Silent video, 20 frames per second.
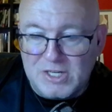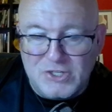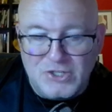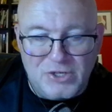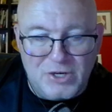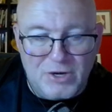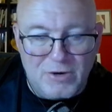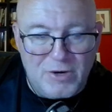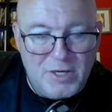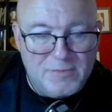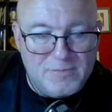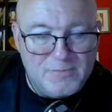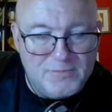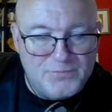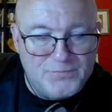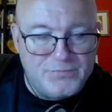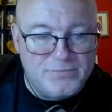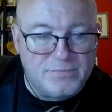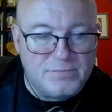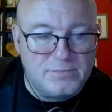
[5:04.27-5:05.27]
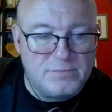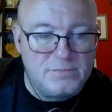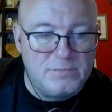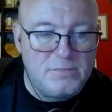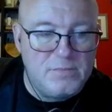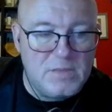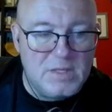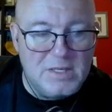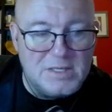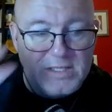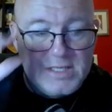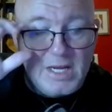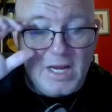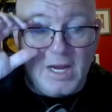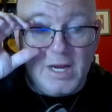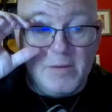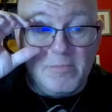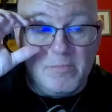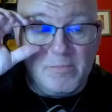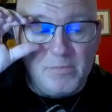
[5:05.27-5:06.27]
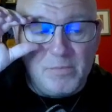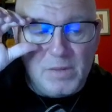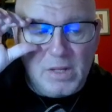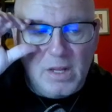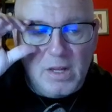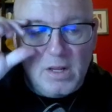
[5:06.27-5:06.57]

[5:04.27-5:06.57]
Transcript: Dictionary. Time,